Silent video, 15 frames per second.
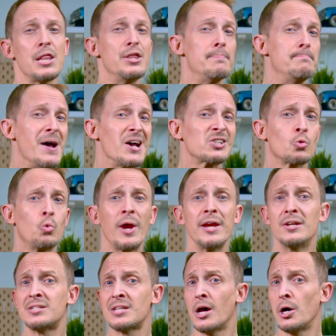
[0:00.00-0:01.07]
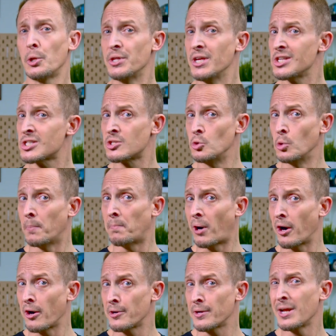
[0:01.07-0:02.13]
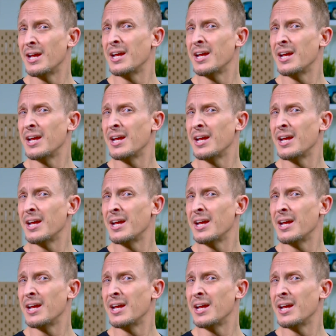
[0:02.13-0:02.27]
The best way to tell these two apart